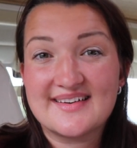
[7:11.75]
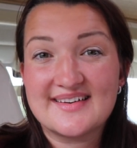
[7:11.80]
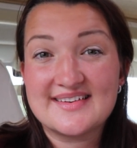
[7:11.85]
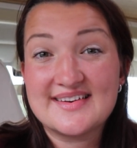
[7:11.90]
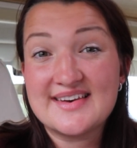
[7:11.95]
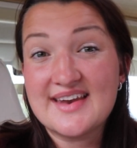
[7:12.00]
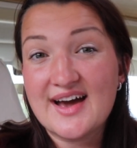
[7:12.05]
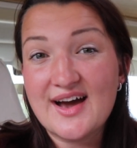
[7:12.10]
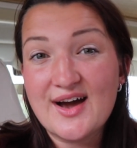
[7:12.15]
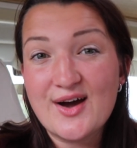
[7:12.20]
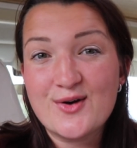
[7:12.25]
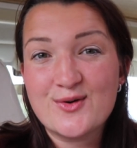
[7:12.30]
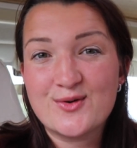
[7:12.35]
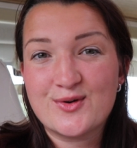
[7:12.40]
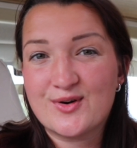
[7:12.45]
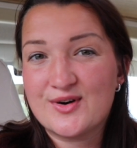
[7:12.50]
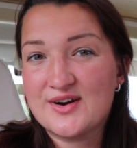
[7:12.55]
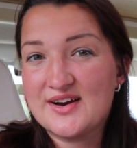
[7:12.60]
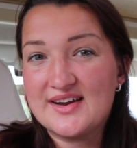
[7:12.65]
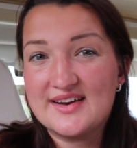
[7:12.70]
now
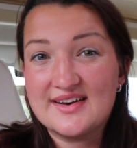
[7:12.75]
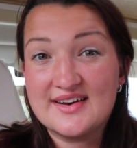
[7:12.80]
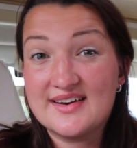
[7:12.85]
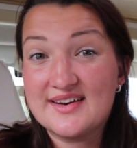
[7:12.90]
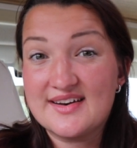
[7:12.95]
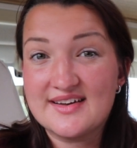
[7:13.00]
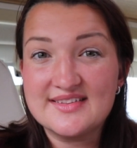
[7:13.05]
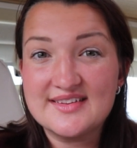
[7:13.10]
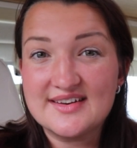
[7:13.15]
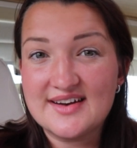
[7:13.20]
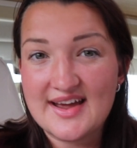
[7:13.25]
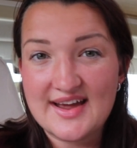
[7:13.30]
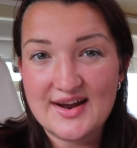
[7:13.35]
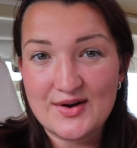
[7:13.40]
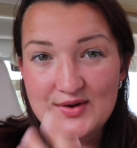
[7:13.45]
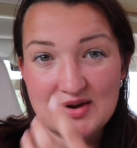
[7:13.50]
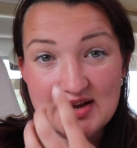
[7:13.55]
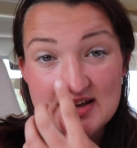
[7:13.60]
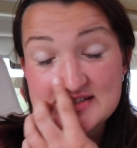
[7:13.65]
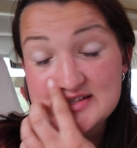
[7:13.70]
or in another
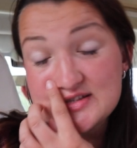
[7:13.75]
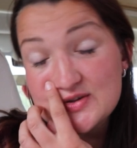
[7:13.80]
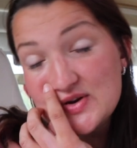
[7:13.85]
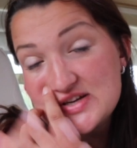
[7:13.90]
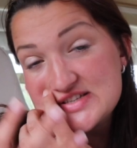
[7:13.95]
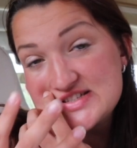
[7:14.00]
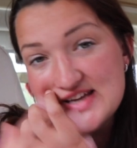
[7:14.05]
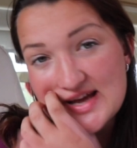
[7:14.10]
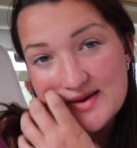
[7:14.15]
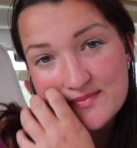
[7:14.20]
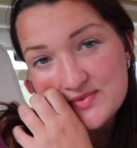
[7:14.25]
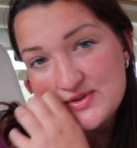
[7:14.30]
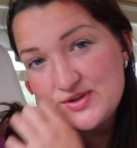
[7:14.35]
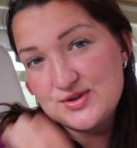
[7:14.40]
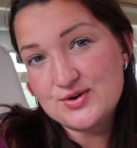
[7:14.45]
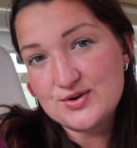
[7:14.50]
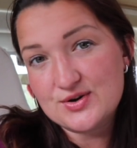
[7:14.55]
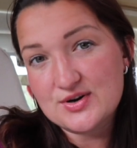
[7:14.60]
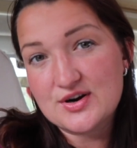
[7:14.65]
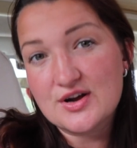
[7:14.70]
area, so adapt
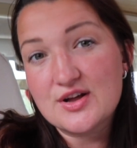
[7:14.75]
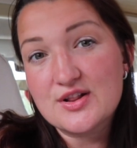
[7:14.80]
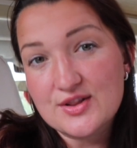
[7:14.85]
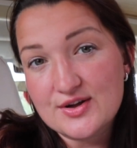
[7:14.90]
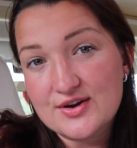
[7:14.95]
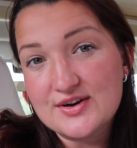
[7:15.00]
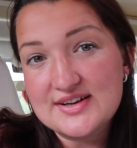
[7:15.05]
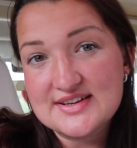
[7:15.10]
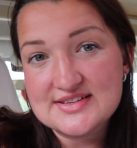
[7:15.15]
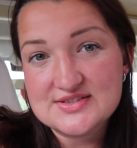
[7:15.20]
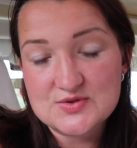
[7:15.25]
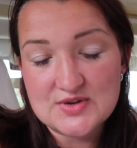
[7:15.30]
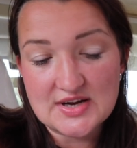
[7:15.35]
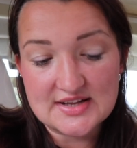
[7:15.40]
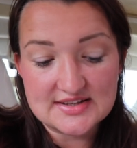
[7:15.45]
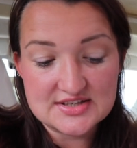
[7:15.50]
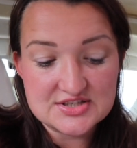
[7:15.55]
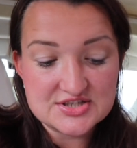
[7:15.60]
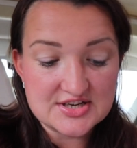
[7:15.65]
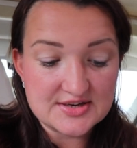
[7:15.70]
your learning
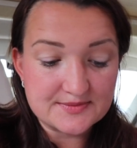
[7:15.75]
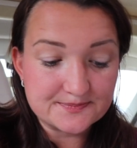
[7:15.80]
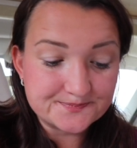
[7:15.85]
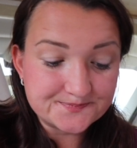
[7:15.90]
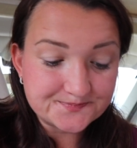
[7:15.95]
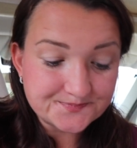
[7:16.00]
strategy.